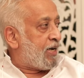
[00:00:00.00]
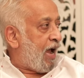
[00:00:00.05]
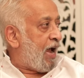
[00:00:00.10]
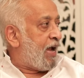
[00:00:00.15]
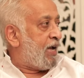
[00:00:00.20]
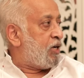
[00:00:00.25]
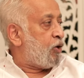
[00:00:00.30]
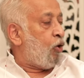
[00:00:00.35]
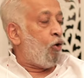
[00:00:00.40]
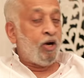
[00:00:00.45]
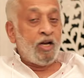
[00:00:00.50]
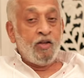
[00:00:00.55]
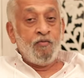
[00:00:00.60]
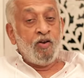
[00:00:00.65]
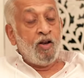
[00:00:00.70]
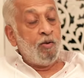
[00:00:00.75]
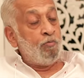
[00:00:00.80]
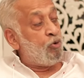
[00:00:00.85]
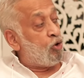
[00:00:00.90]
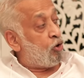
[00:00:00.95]
kind or
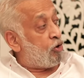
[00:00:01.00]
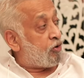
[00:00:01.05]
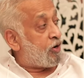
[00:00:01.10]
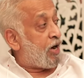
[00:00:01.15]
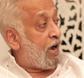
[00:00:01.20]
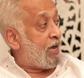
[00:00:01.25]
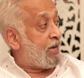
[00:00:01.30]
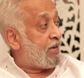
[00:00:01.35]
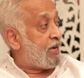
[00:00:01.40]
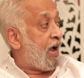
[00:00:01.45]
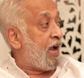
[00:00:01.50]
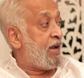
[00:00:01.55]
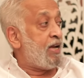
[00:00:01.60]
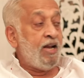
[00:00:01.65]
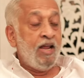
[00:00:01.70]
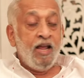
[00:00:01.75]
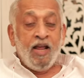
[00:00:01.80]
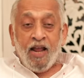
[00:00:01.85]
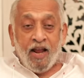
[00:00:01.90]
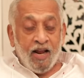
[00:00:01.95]
even a bureaucratic kind
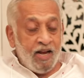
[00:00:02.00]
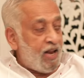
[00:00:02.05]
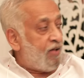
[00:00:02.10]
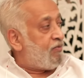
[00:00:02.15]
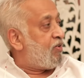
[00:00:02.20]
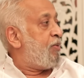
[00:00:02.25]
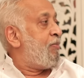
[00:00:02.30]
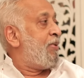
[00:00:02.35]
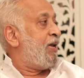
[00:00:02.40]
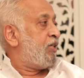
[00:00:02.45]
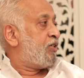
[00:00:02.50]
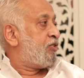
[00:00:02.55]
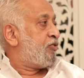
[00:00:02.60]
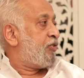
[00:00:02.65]
in every ministry.